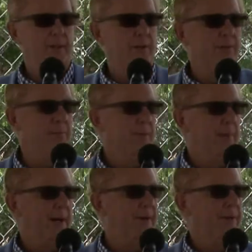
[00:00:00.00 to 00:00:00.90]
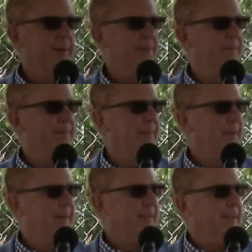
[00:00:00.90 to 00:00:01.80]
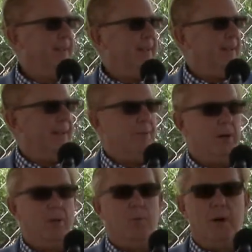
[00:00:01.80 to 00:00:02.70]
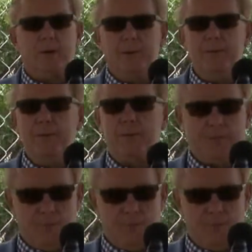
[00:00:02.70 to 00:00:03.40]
at Homeward Bound and want to welcome you this